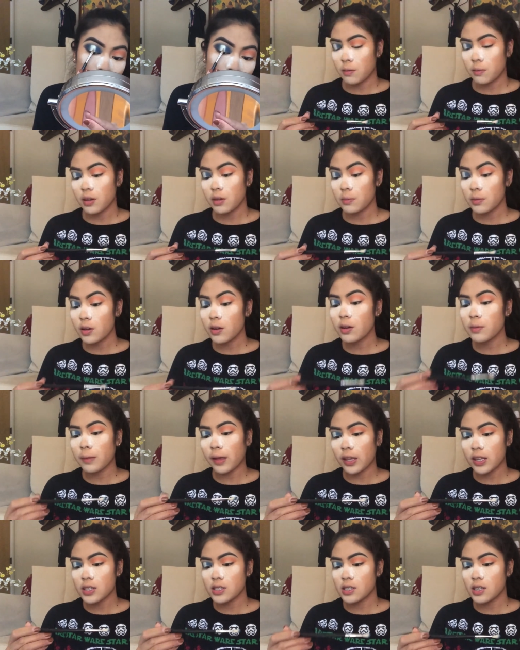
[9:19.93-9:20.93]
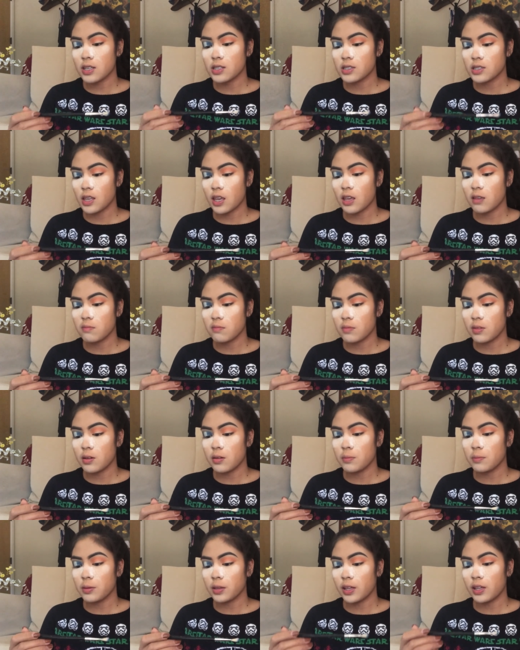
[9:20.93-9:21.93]
I'm going to be going back into that same
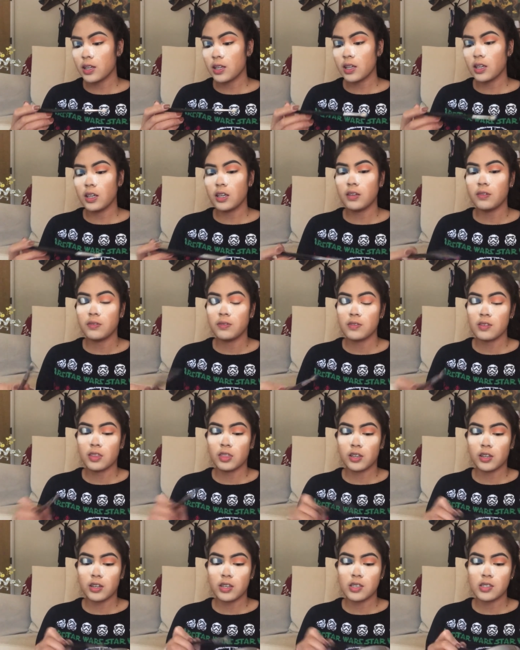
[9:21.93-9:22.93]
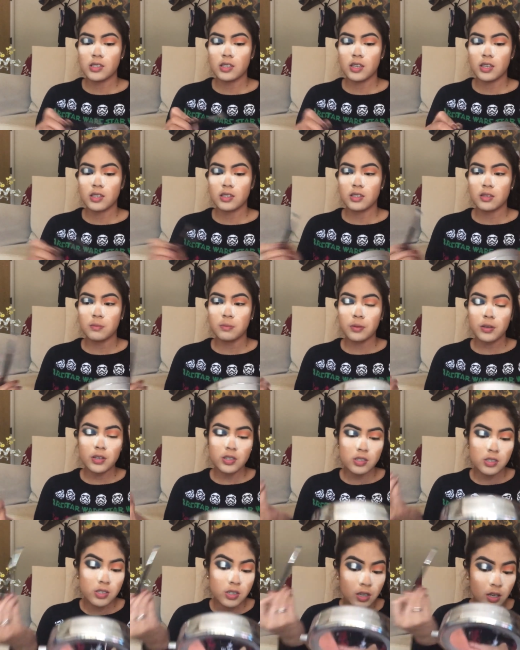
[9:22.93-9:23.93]
blending E36
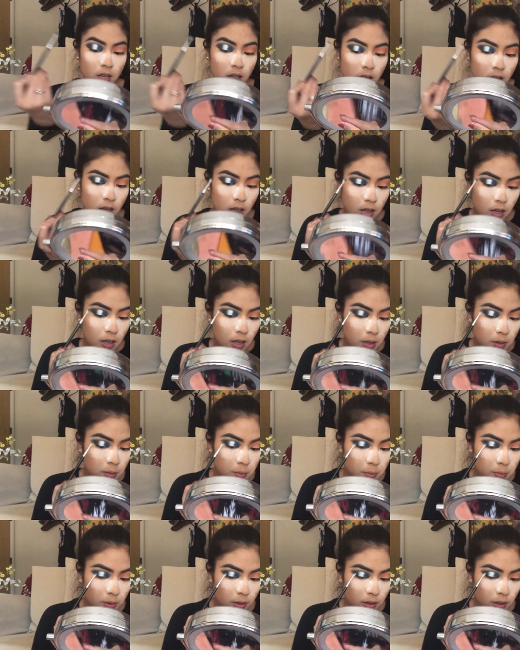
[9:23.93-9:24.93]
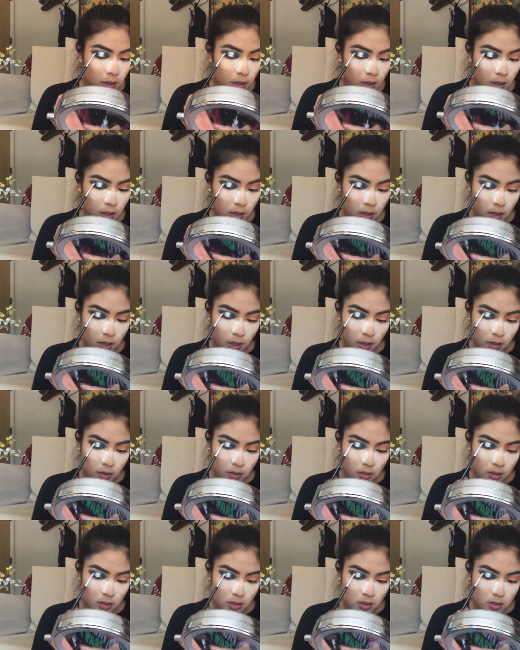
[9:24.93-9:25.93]
brush and blend out
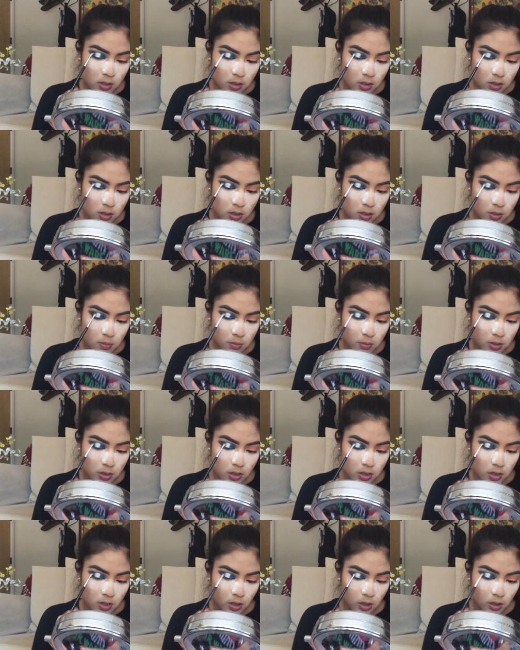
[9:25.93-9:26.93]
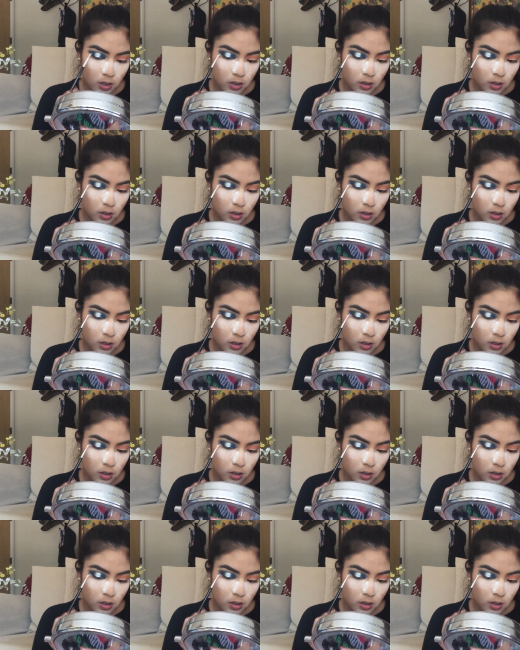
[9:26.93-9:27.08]
this shimmer shade.